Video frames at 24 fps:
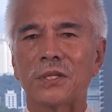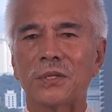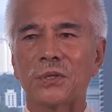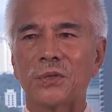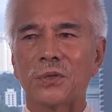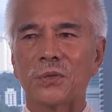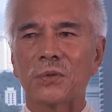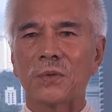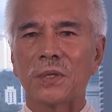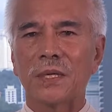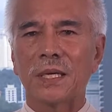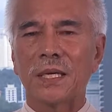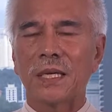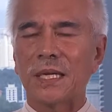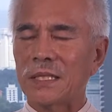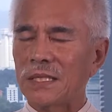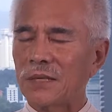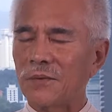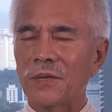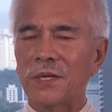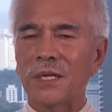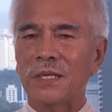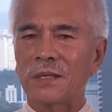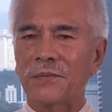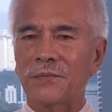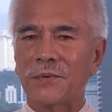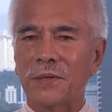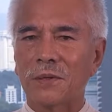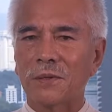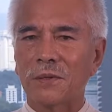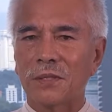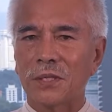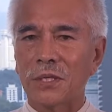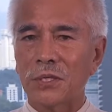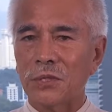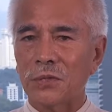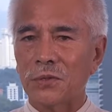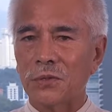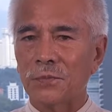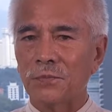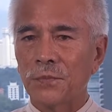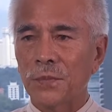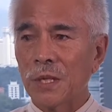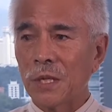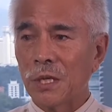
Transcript: issue, and it's a very difficult issue,